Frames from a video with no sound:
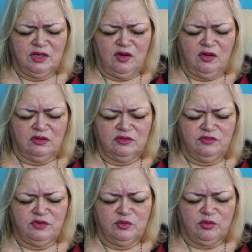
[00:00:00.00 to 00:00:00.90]
All of
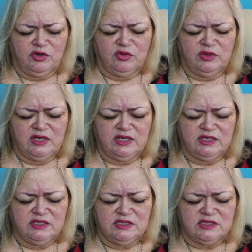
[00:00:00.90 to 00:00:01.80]
you were
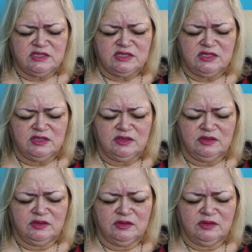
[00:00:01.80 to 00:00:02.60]
created to sing.